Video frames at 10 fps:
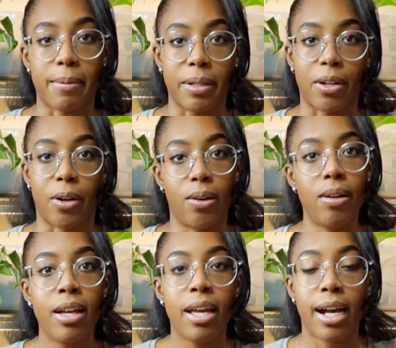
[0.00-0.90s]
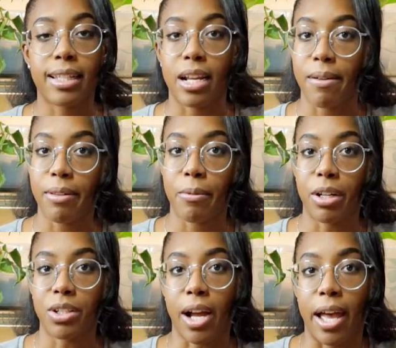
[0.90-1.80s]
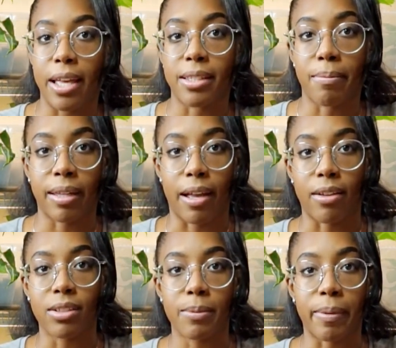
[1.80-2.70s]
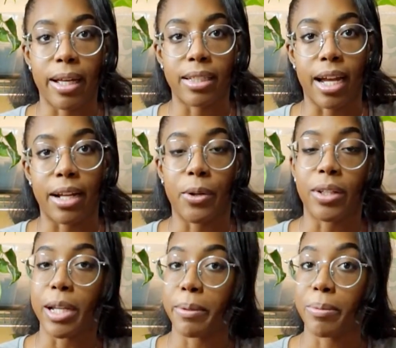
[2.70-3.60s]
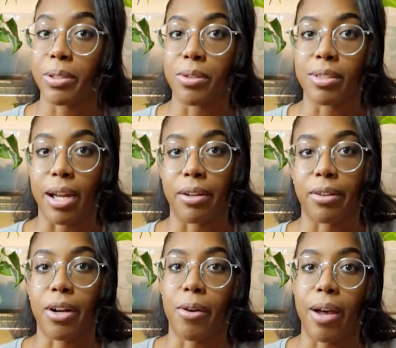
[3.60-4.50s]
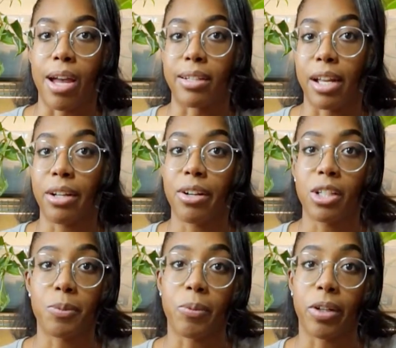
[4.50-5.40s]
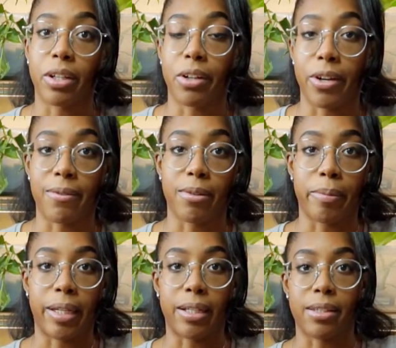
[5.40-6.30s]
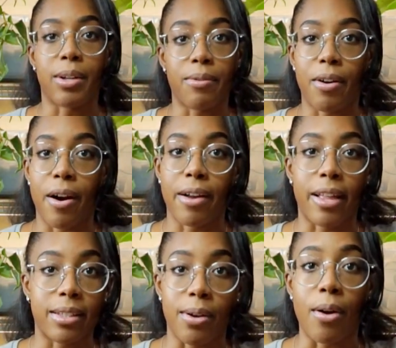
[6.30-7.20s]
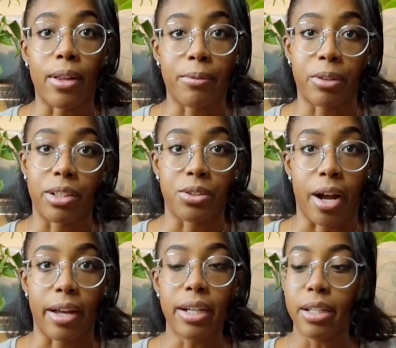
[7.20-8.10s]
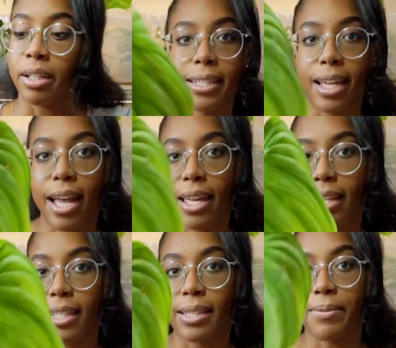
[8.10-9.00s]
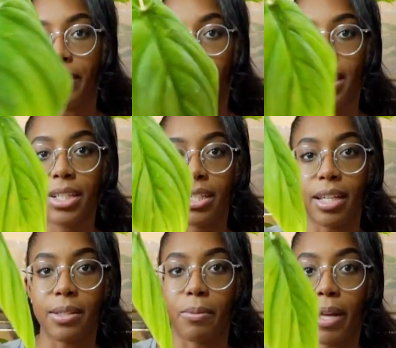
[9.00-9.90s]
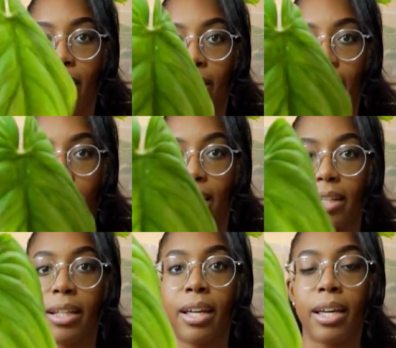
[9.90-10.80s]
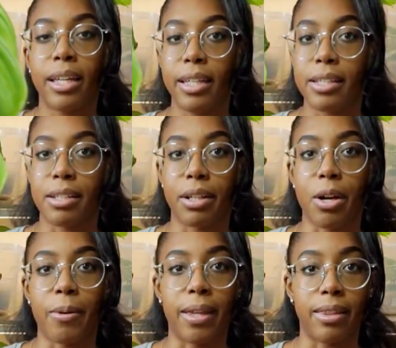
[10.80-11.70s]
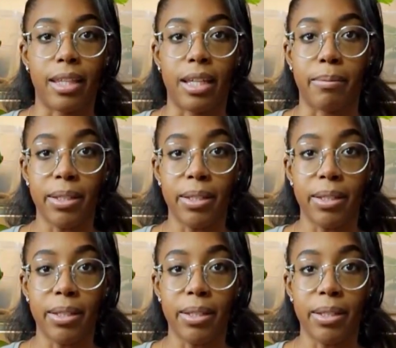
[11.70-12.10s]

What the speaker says: let me know, because I definitely want to try something else. But I know a lot of people use Dyna-Gro, and Dyna-Gro has been working great for me. So far, that's all I've really tried. This guy is finished as well, and he is going to go in the